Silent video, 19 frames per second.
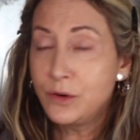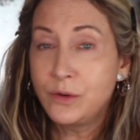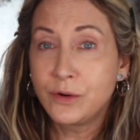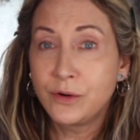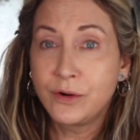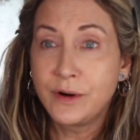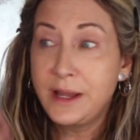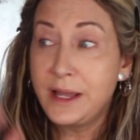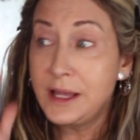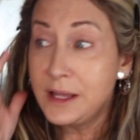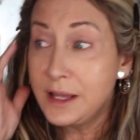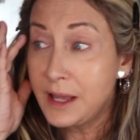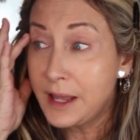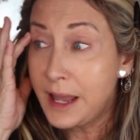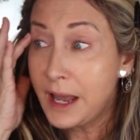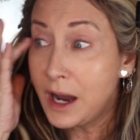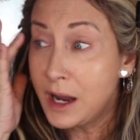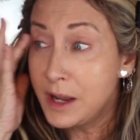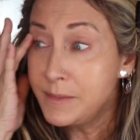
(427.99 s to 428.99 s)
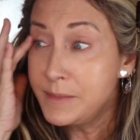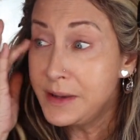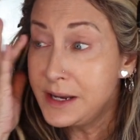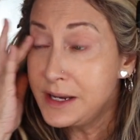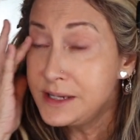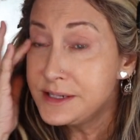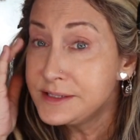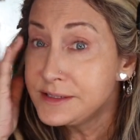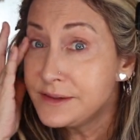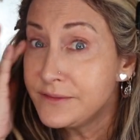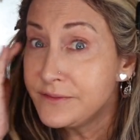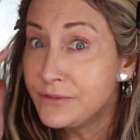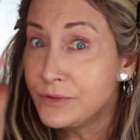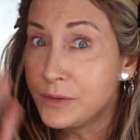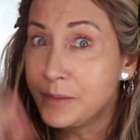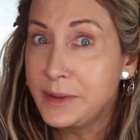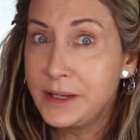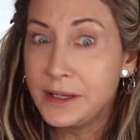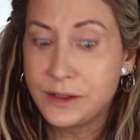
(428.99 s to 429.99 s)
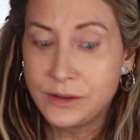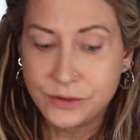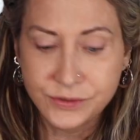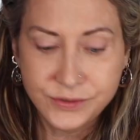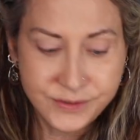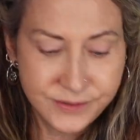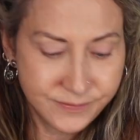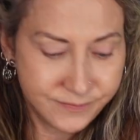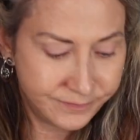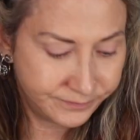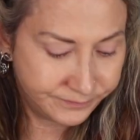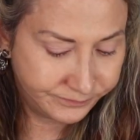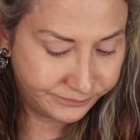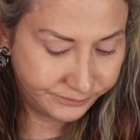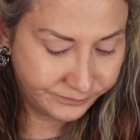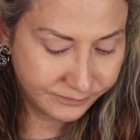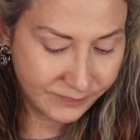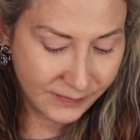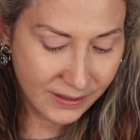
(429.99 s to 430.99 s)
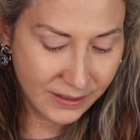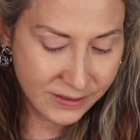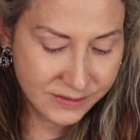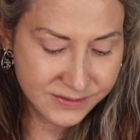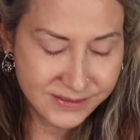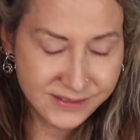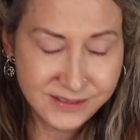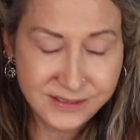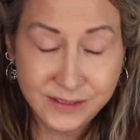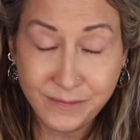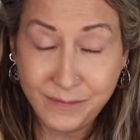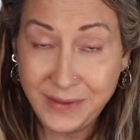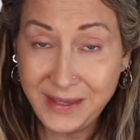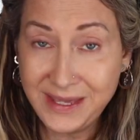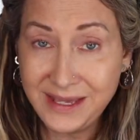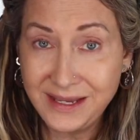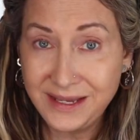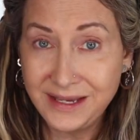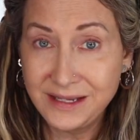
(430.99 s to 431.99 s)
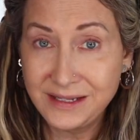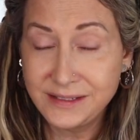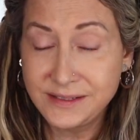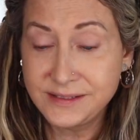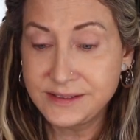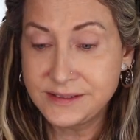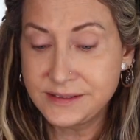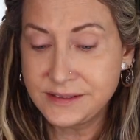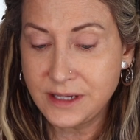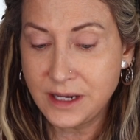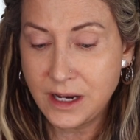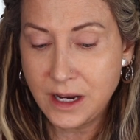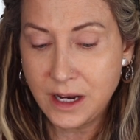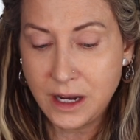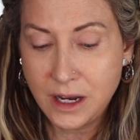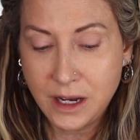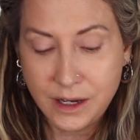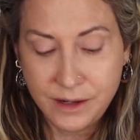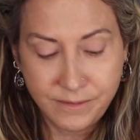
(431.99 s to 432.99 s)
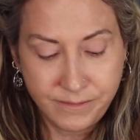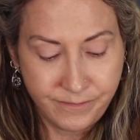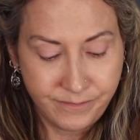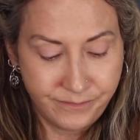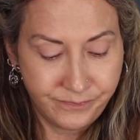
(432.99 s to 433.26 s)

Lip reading: or eye base for beginners. Because to me, it's, what